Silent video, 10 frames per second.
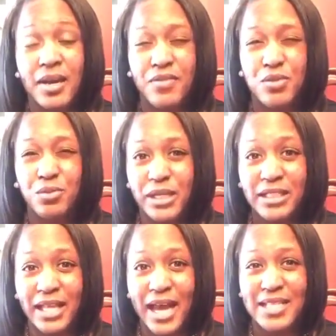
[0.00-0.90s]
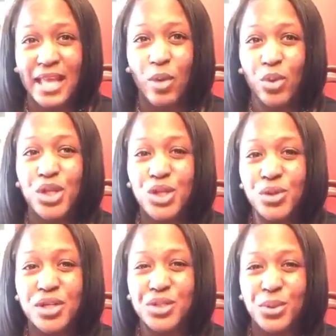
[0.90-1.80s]
if you realize that when
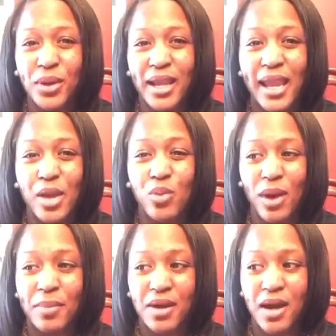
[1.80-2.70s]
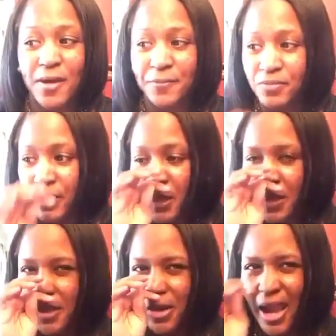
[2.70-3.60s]
you are doing a webinar,
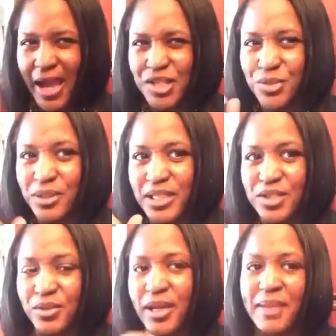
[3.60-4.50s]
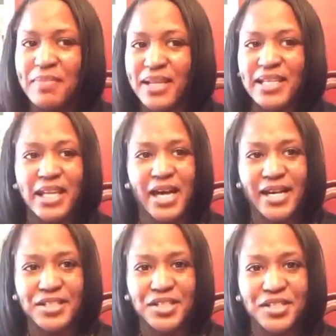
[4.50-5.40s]
you're actually doing a mini
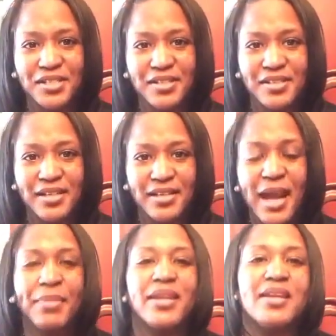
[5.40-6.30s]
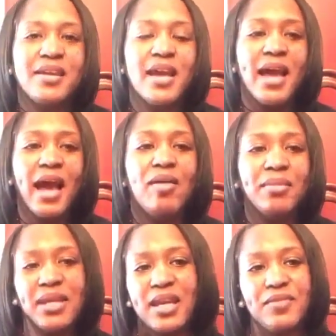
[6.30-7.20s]
launch. How many
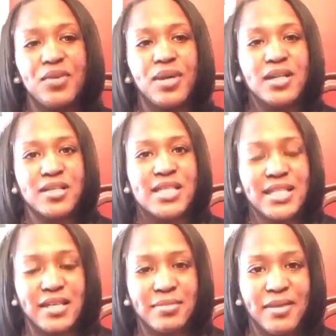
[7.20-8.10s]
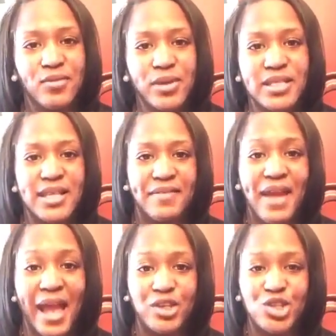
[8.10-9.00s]
of you under the sound of my voice have
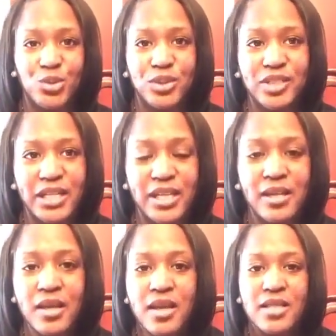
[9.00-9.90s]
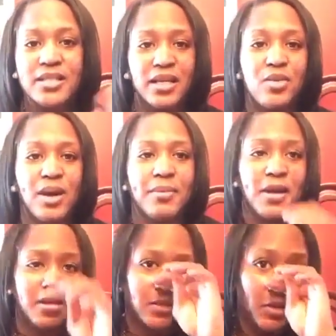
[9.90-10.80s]
actually done a
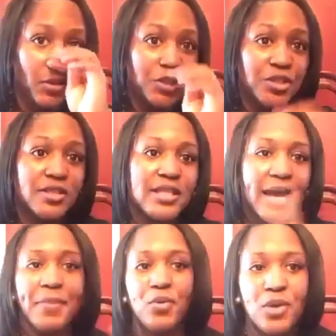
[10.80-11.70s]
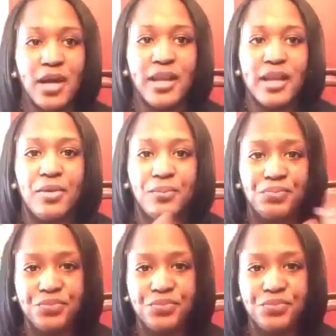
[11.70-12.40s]
webinar? So I want you to type a 1. Now,